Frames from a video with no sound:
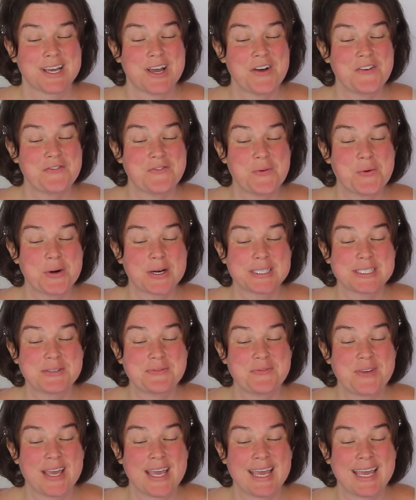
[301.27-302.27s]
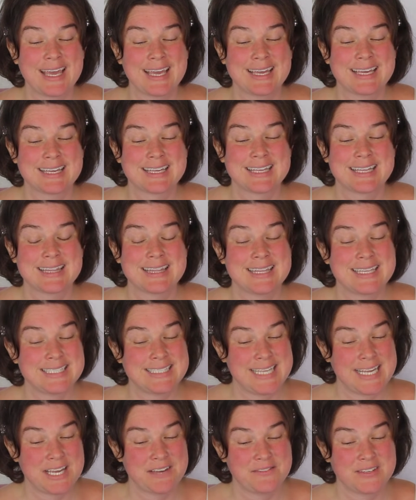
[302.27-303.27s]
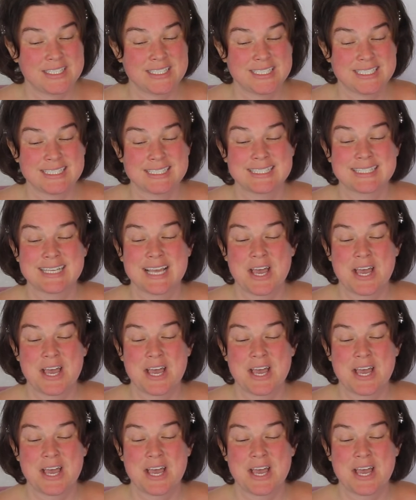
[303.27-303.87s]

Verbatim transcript: afford to pay the damages